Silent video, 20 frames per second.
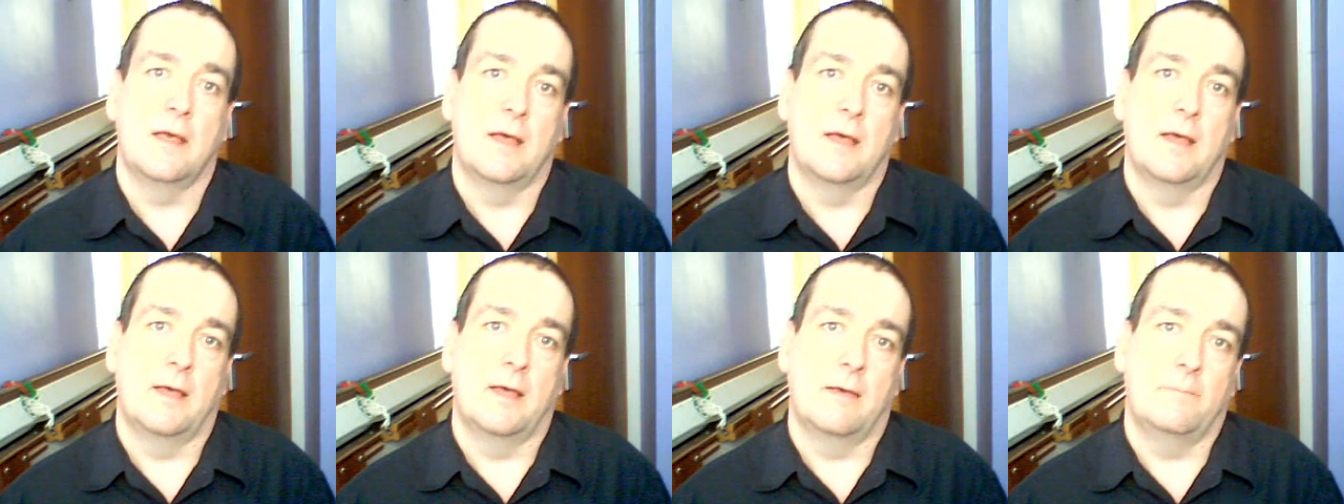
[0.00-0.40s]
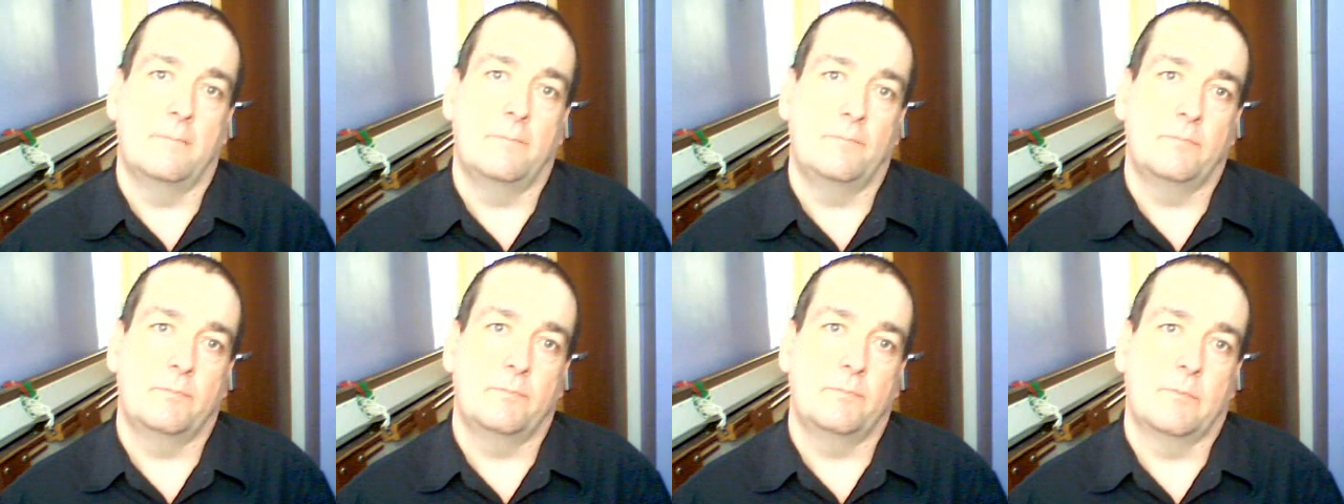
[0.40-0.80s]

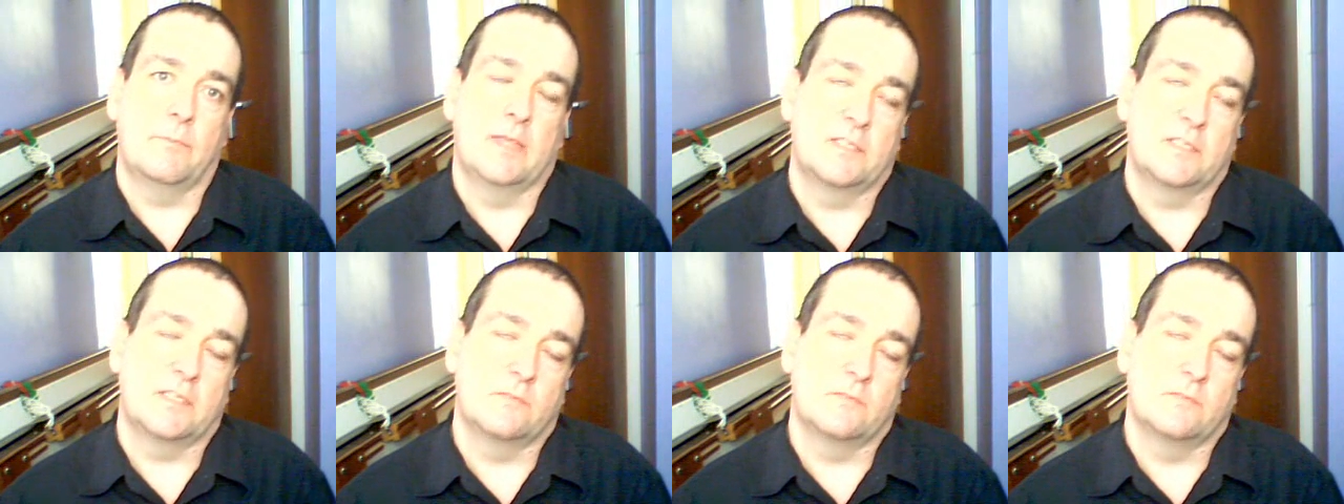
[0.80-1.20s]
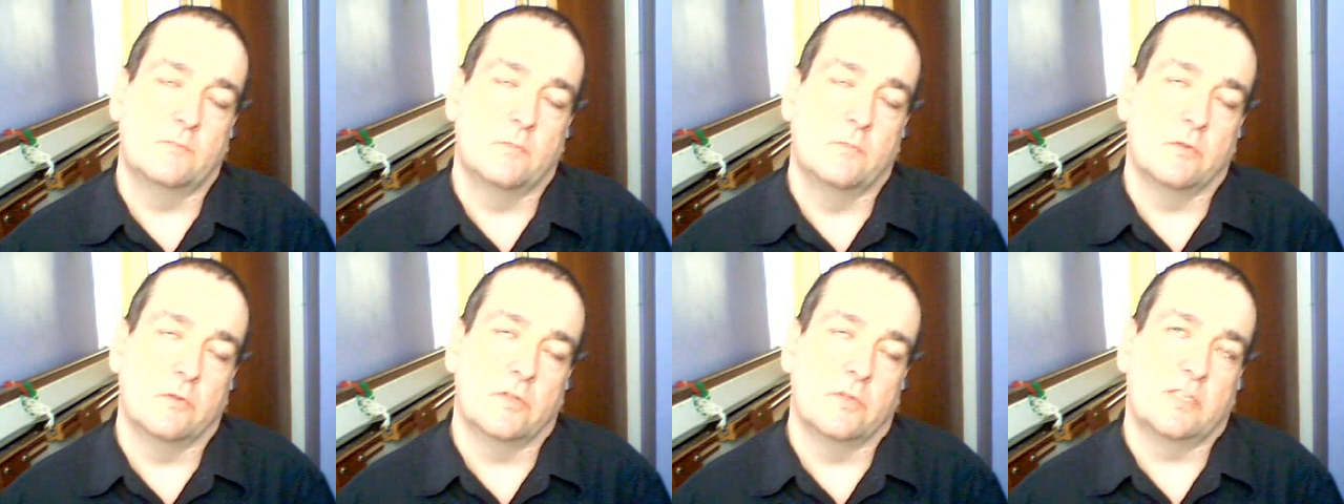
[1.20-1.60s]
Um, it's just
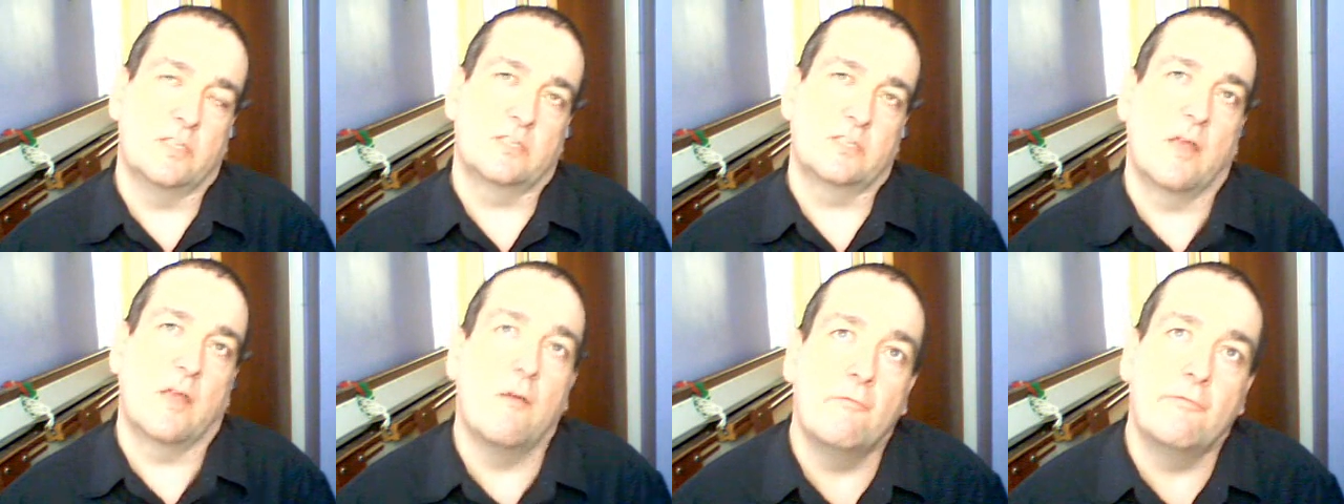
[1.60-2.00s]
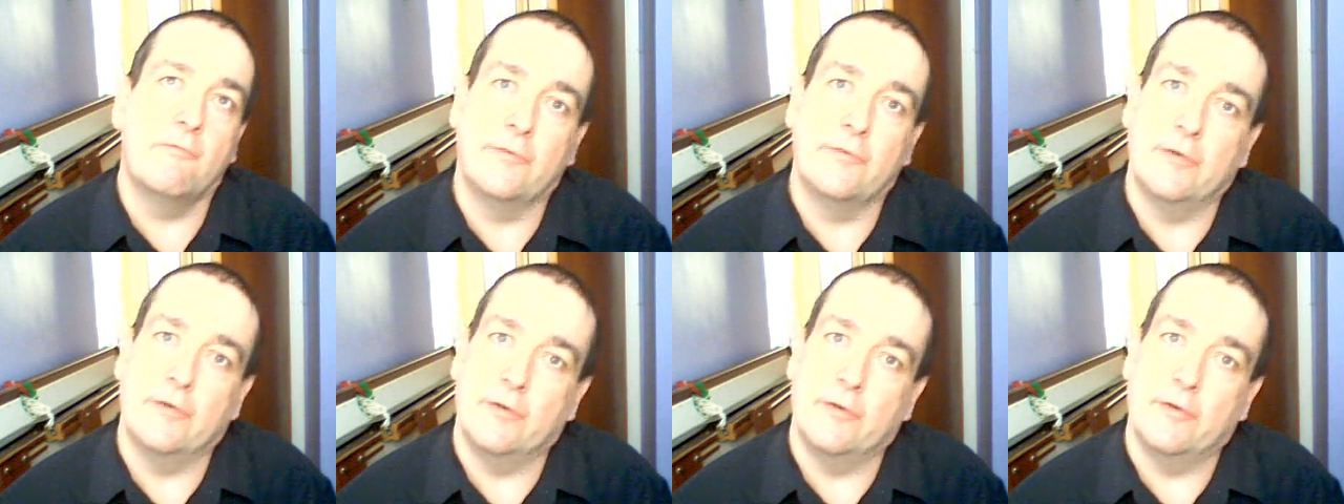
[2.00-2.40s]
more the
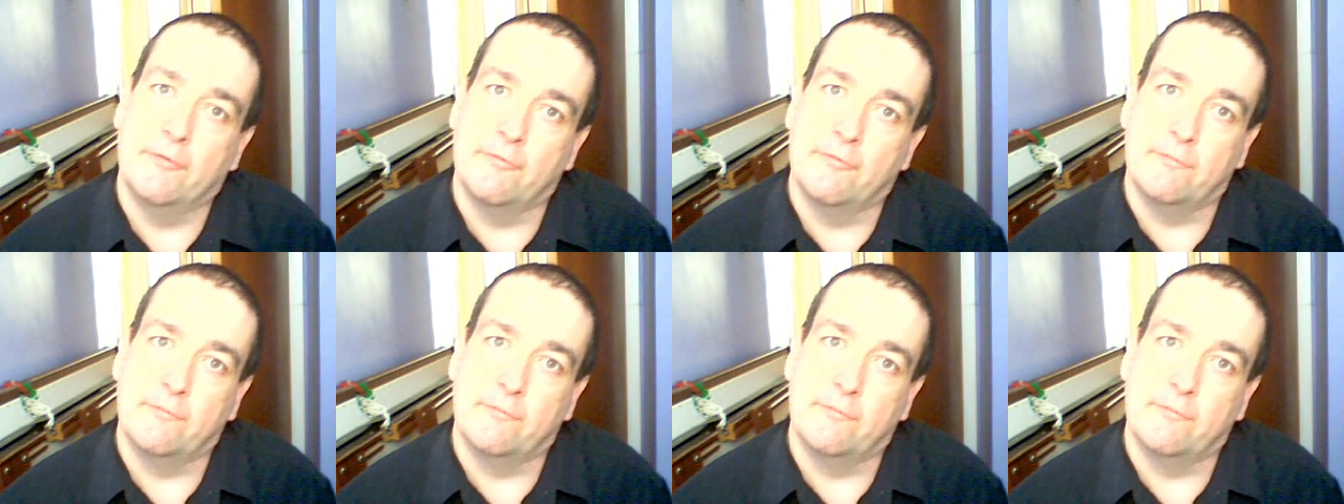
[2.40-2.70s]
discomfort of